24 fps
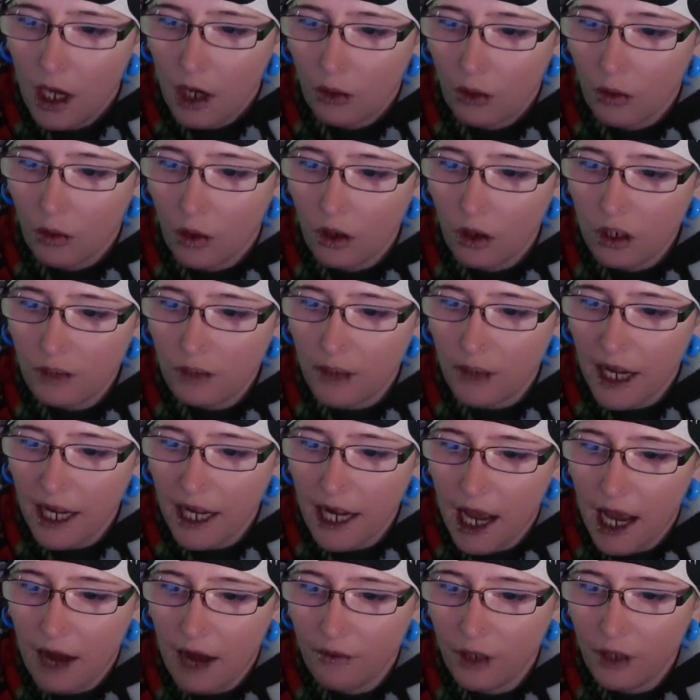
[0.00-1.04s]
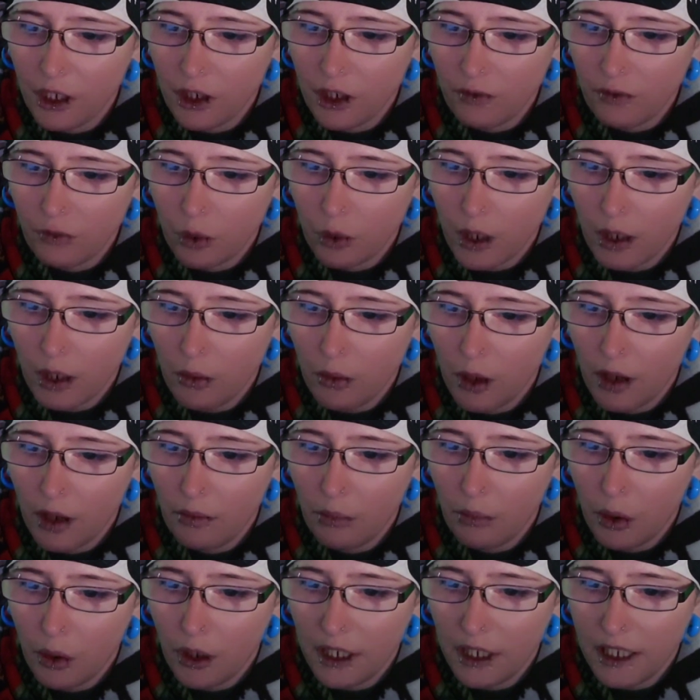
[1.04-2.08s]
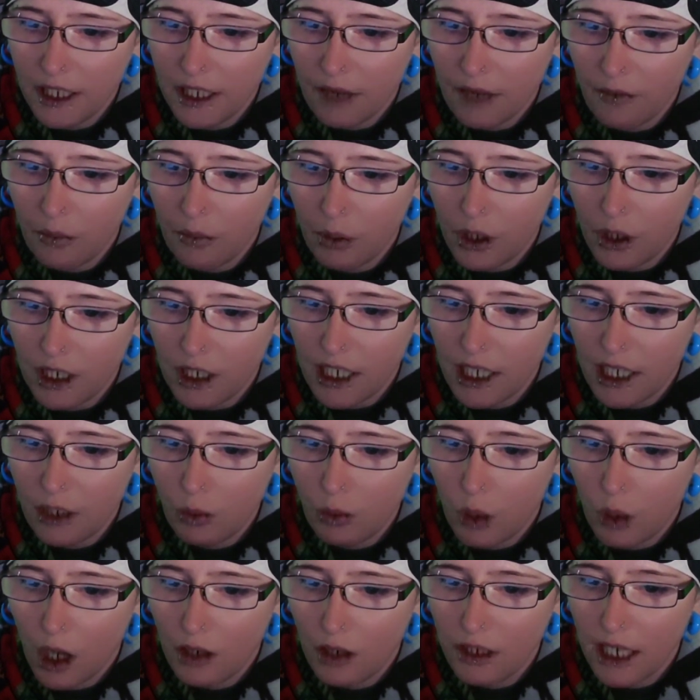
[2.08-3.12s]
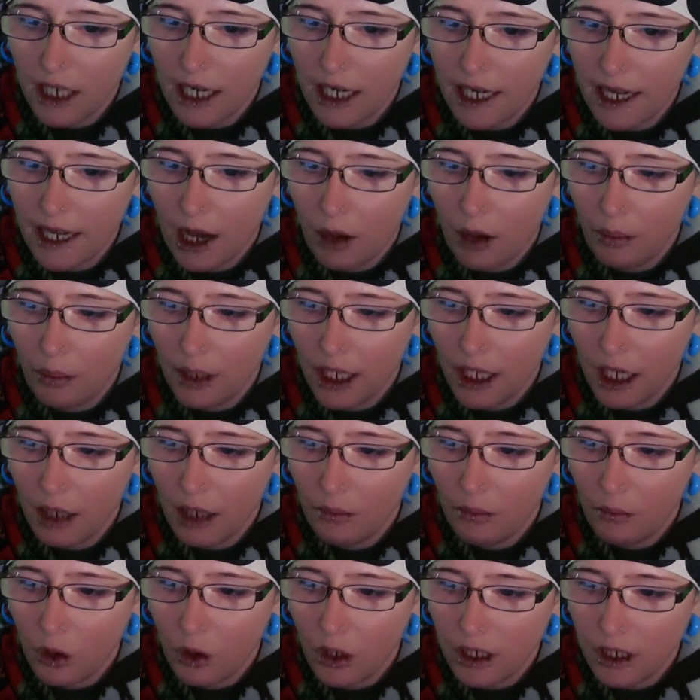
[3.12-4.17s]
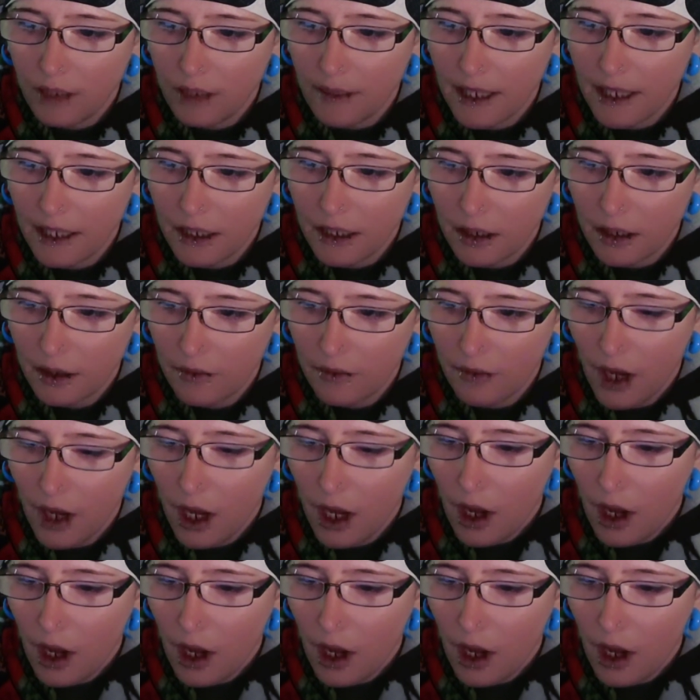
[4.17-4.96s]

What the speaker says: rose by an average of 21.7%, while dining out became more expensive,